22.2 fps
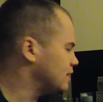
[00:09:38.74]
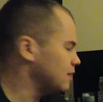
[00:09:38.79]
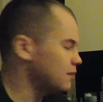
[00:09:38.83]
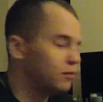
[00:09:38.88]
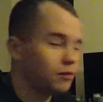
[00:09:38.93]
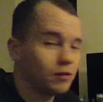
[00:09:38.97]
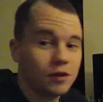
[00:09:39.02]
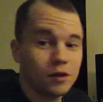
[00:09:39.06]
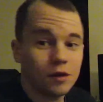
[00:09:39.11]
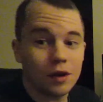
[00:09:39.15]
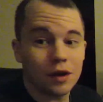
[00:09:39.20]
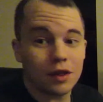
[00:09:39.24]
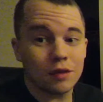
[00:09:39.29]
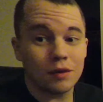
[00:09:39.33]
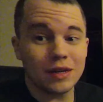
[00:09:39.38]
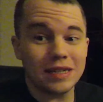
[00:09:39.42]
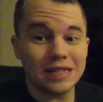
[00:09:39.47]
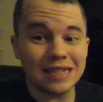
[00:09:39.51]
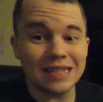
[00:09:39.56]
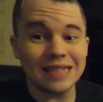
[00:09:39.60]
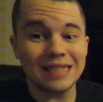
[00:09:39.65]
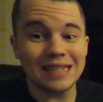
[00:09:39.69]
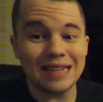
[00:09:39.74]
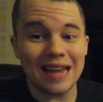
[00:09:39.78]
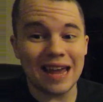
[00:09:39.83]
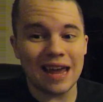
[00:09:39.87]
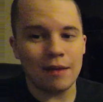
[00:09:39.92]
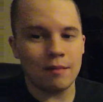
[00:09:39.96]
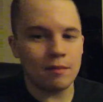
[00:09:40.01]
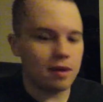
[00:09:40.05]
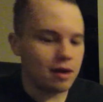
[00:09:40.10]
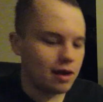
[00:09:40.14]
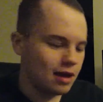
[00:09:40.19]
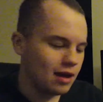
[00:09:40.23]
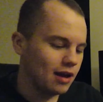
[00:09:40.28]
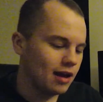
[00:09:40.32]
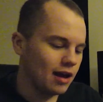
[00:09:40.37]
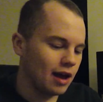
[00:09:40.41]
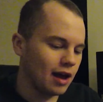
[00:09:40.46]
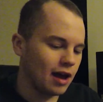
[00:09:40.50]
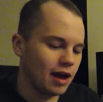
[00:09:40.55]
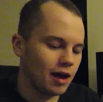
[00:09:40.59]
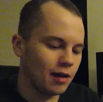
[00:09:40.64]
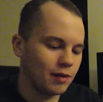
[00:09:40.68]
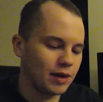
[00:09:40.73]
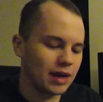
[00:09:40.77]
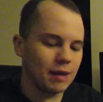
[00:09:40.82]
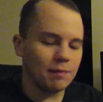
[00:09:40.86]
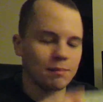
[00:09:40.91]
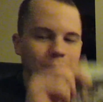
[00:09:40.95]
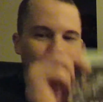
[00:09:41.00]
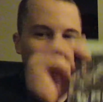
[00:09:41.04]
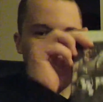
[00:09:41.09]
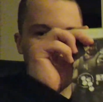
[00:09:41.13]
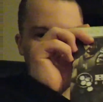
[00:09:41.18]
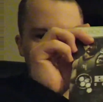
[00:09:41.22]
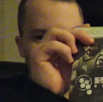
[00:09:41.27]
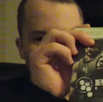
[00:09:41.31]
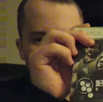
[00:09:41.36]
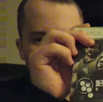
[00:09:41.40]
up we'll do a 360 game. We got Bionic